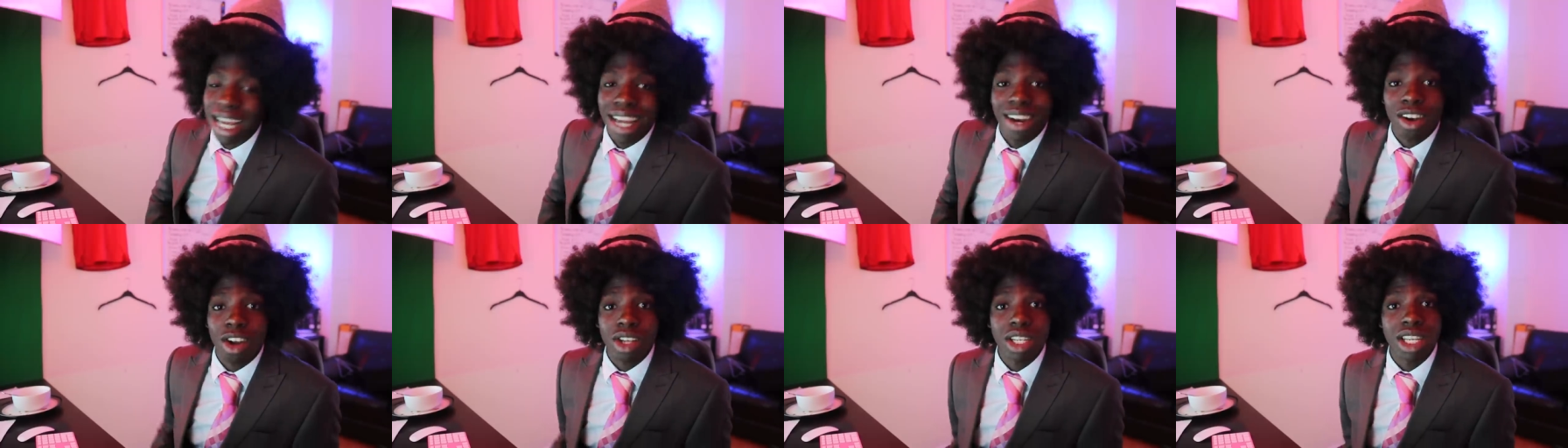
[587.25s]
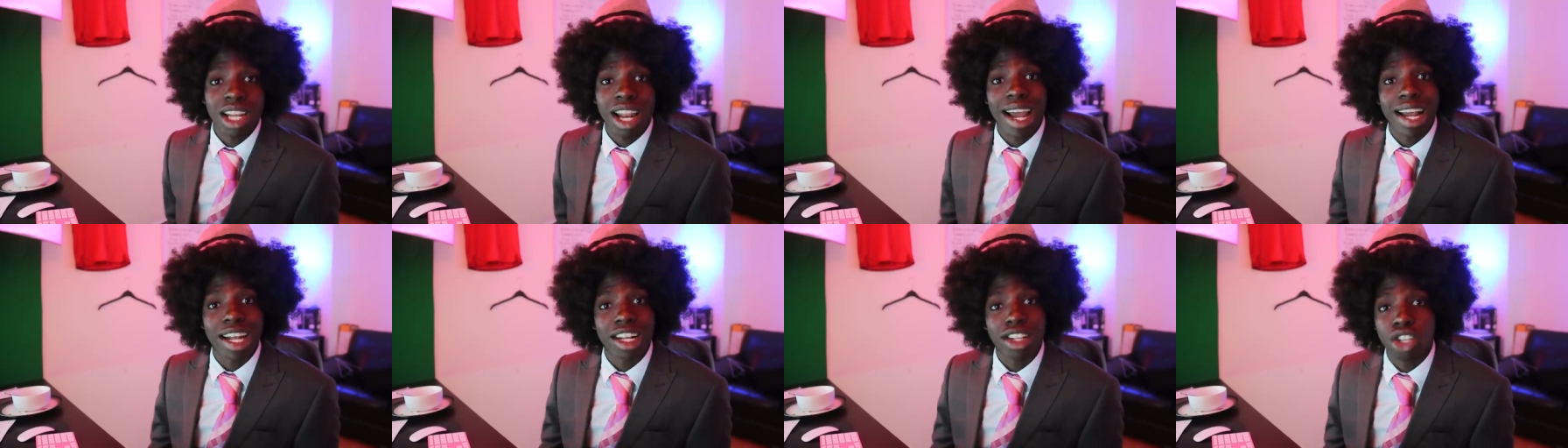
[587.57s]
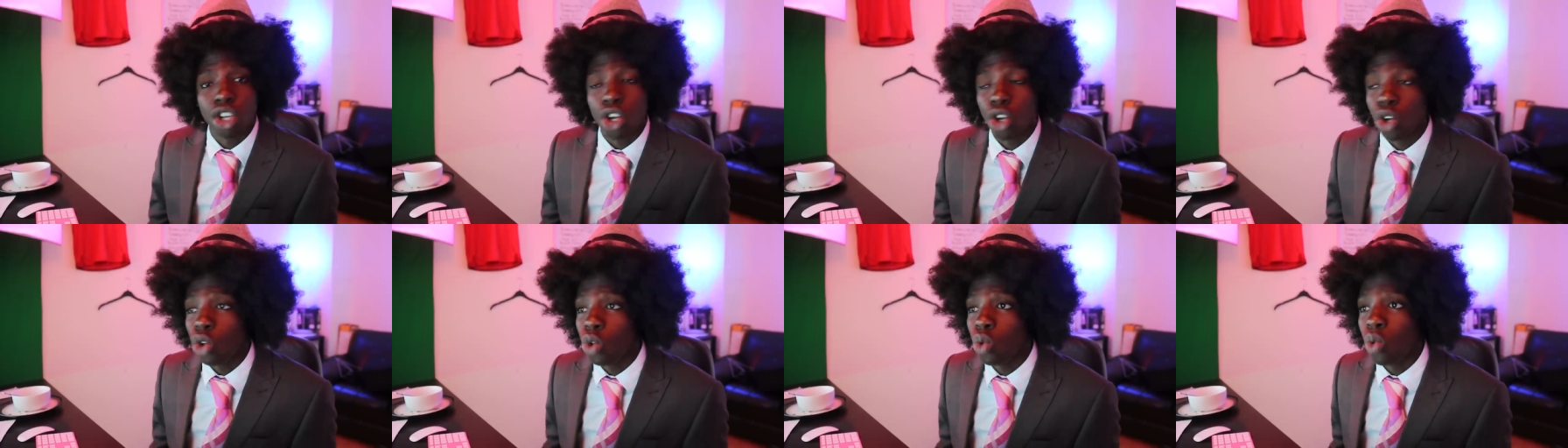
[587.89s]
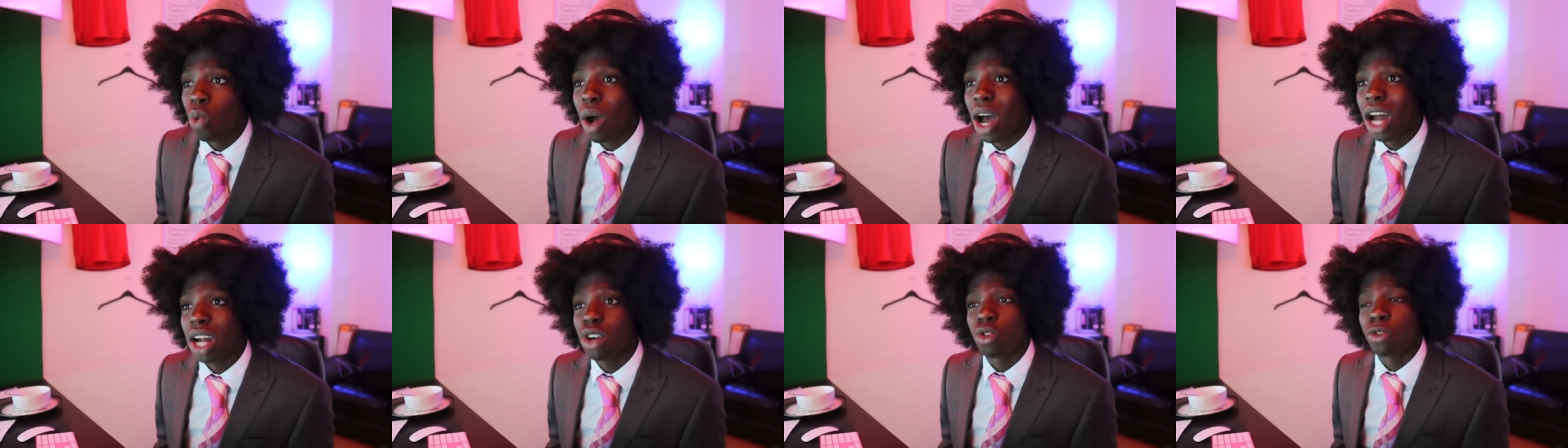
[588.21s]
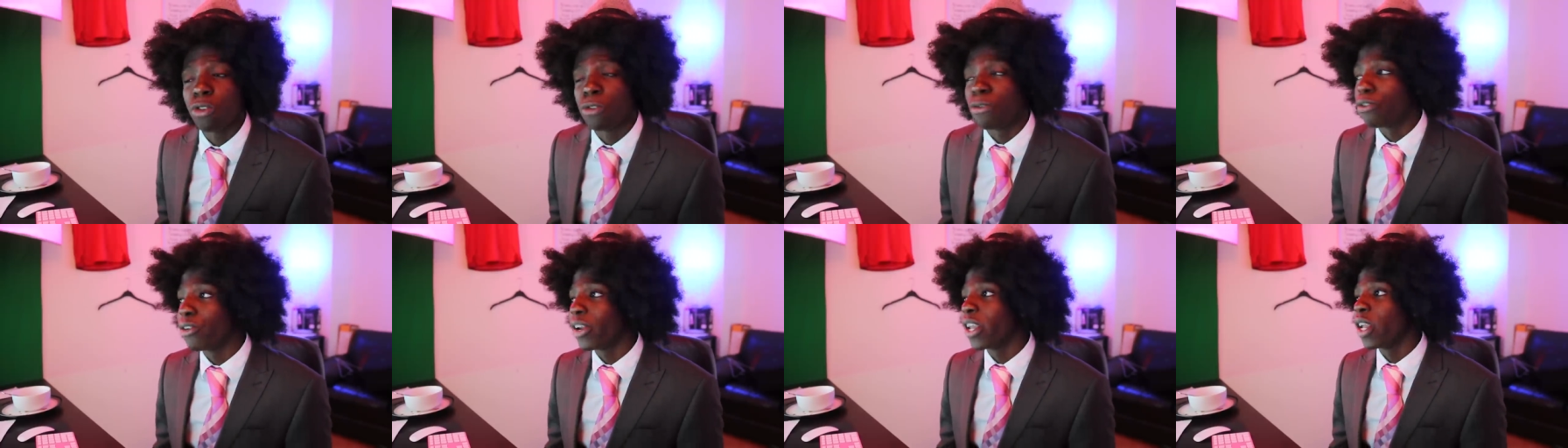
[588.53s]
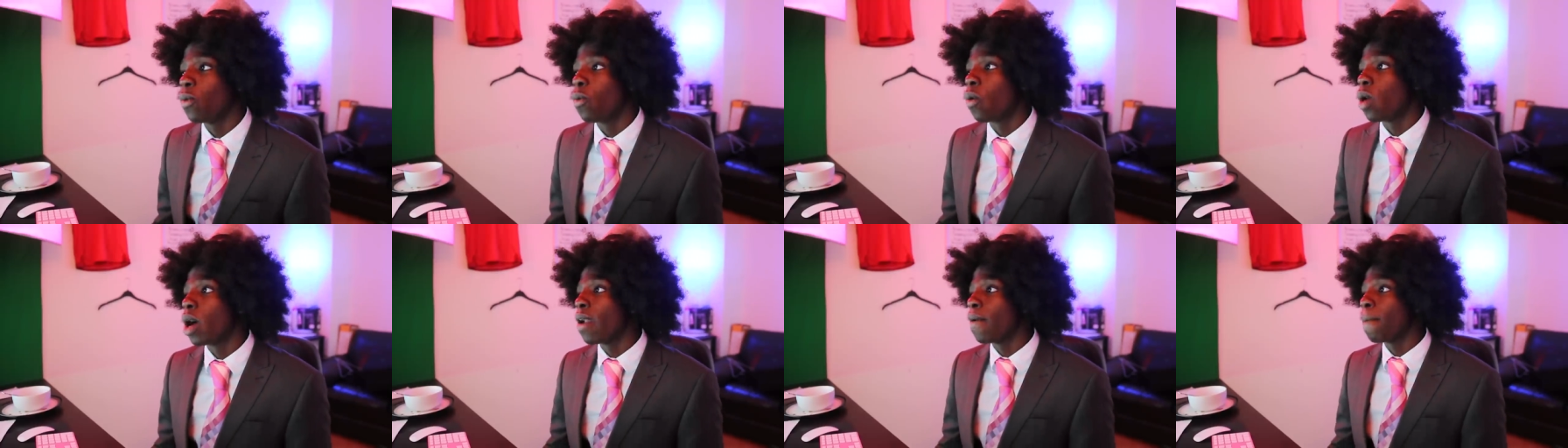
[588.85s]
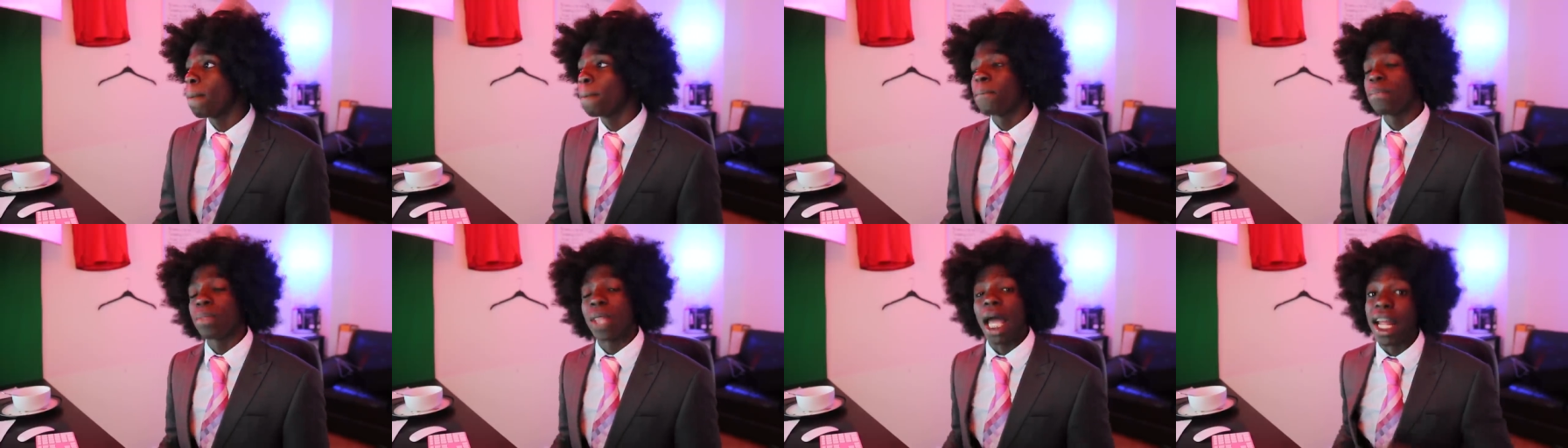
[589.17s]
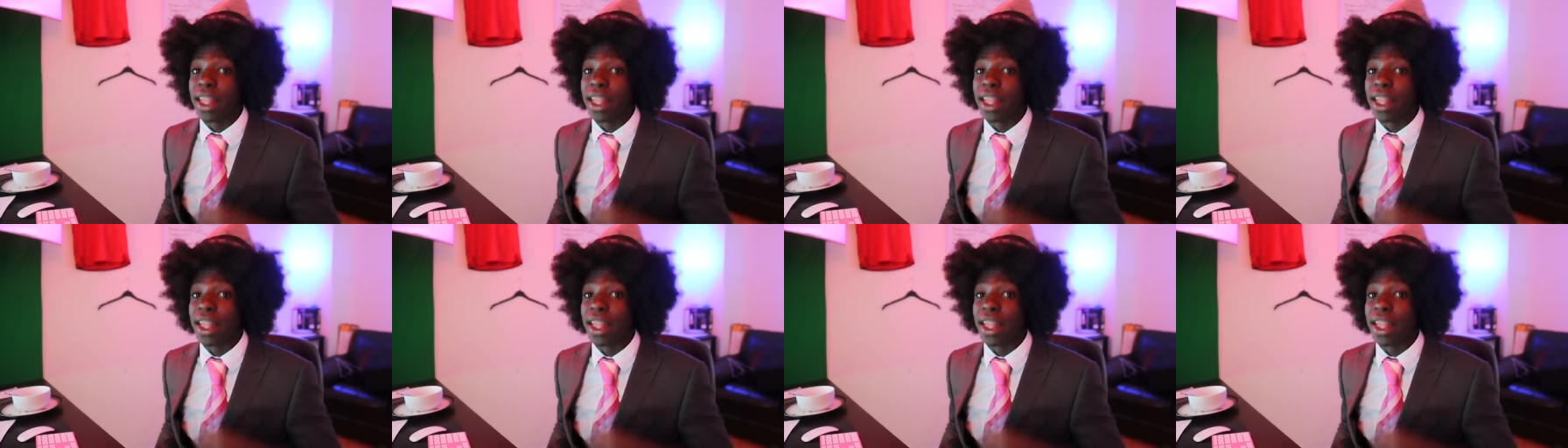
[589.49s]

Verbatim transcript: they lost like 2-1 or 3-1